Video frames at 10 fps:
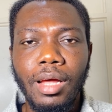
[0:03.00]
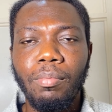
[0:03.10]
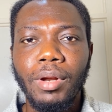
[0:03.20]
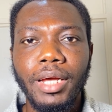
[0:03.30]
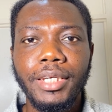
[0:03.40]

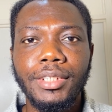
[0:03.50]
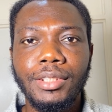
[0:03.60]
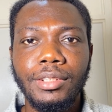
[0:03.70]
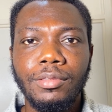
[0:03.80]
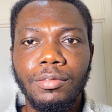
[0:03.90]

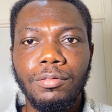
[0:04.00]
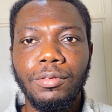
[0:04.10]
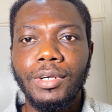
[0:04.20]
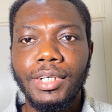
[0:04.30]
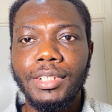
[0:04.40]
Applying
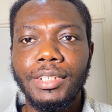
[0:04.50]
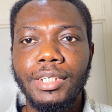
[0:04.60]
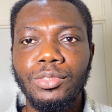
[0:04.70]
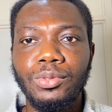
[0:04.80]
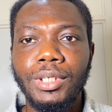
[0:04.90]
for
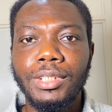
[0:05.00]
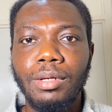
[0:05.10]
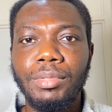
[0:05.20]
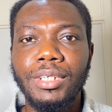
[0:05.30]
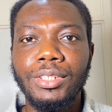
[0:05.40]
Canada student
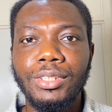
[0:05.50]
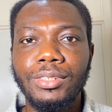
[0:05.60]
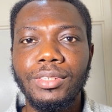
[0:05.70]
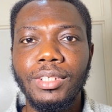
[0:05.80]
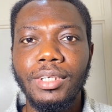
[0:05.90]

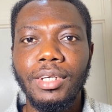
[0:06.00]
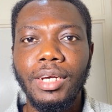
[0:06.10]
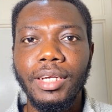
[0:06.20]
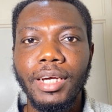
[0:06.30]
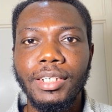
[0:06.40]
application
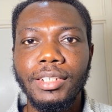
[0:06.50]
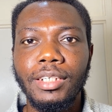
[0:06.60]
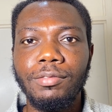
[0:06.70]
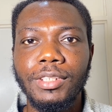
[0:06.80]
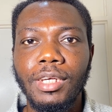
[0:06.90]
and
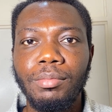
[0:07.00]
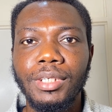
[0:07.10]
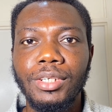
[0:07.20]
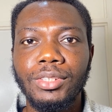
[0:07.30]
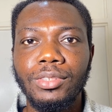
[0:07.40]
Canada visa
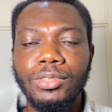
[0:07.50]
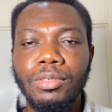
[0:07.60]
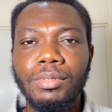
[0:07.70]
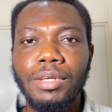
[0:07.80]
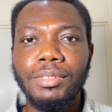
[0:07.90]
application
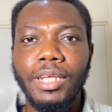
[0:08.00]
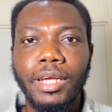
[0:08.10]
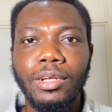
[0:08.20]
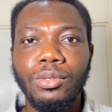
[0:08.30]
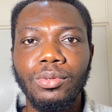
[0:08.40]
sometimes
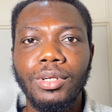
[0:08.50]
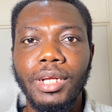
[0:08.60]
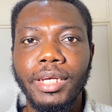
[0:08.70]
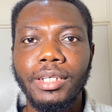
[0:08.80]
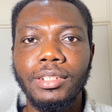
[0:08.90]
can look
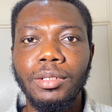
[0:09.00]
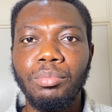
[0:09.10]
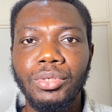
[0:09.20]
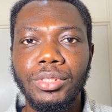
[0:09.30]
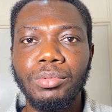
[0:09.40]
like an
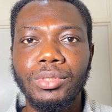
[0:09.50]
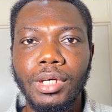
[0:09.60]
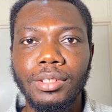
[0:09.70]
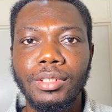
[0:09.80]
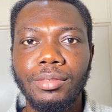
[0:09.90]
impossible
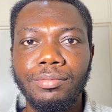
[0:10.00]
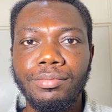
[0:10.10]
task.